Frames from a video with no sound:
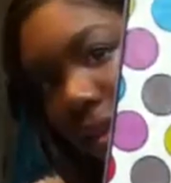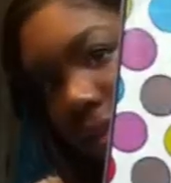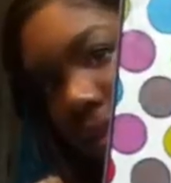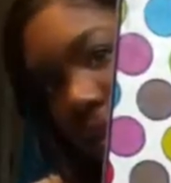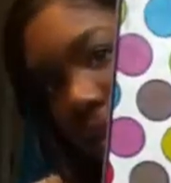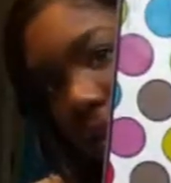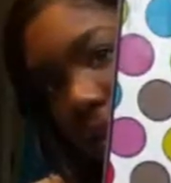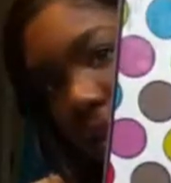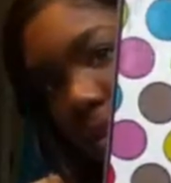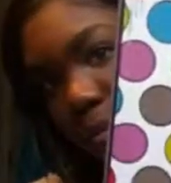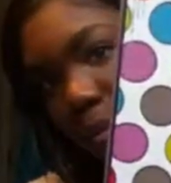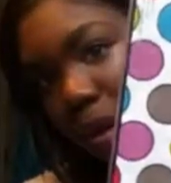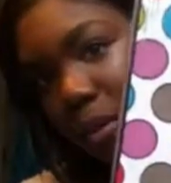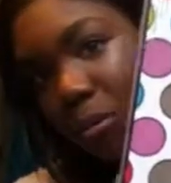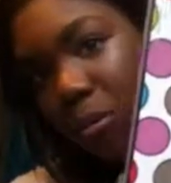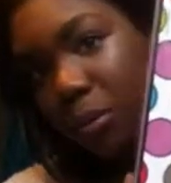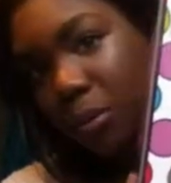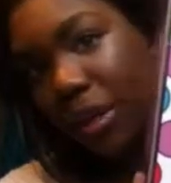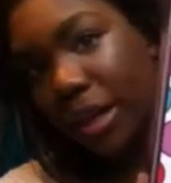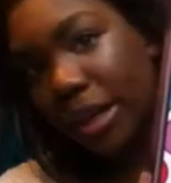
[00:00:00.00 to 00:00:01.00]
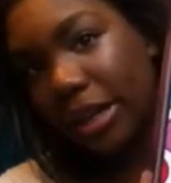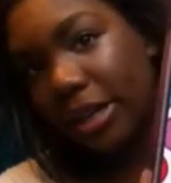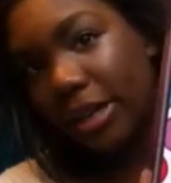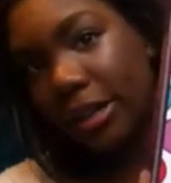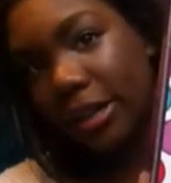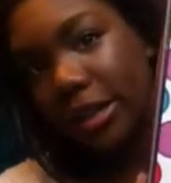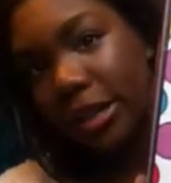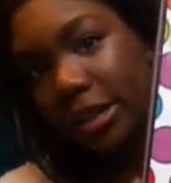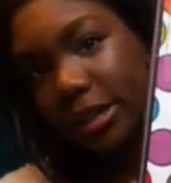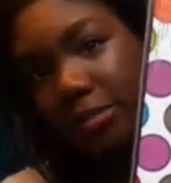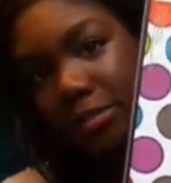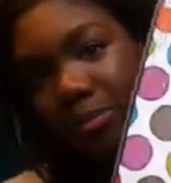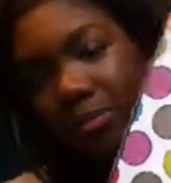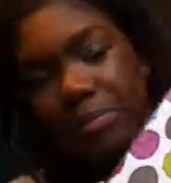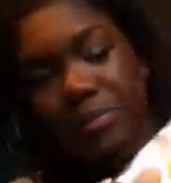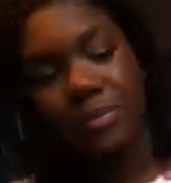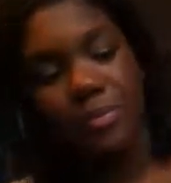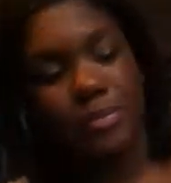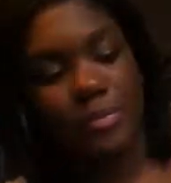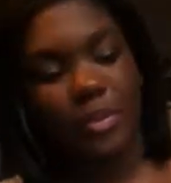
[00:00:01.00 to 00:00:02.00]
is my binder,
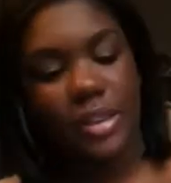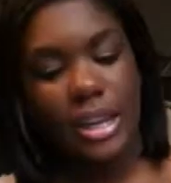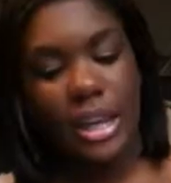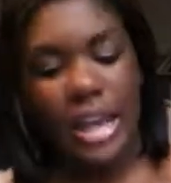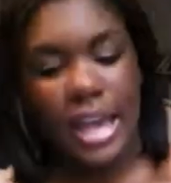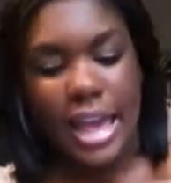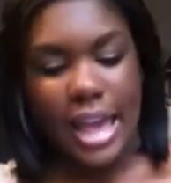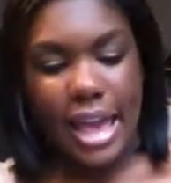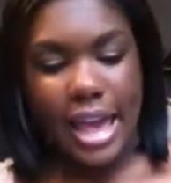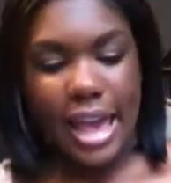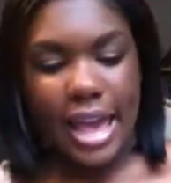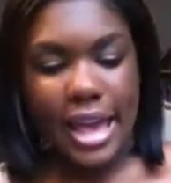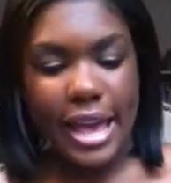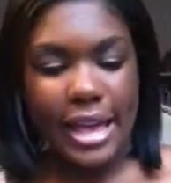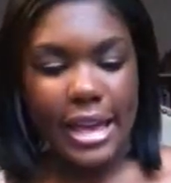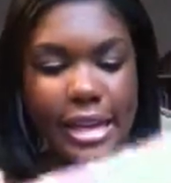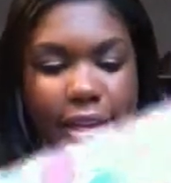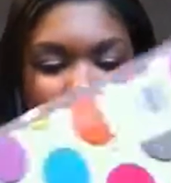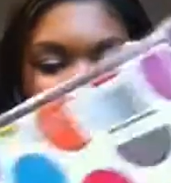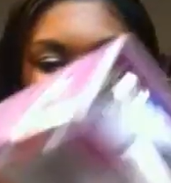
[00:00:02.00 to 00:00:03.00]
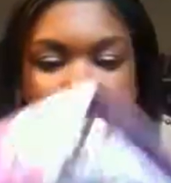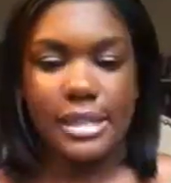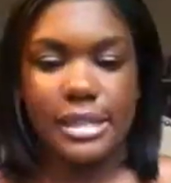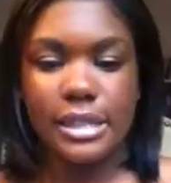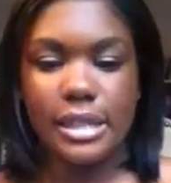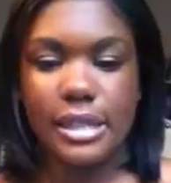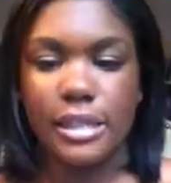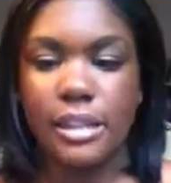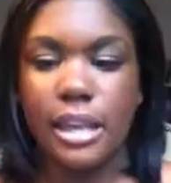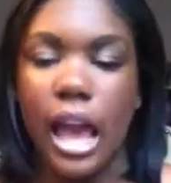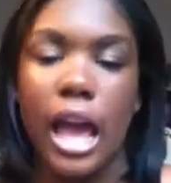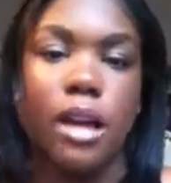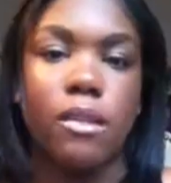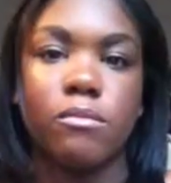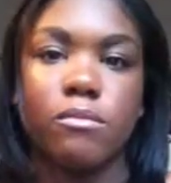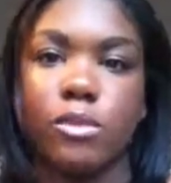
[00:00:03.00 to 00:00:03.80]
and yeah, well,